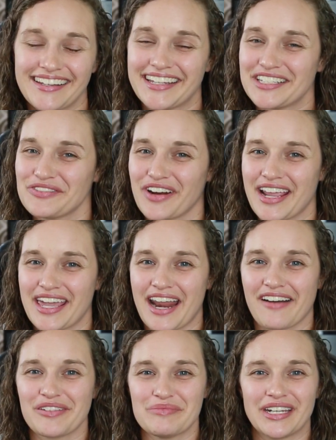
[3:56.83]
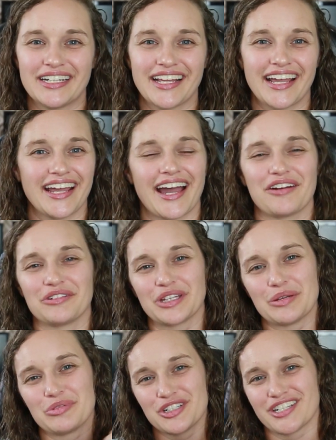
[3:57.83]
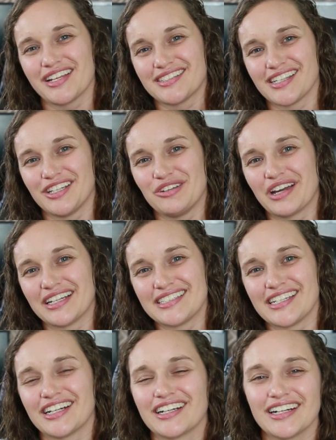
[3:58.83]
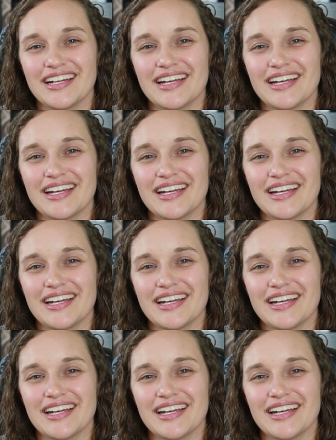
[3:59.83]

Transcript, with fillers: Thanks for hanging out with me today. I really appreciate seeing you guys here.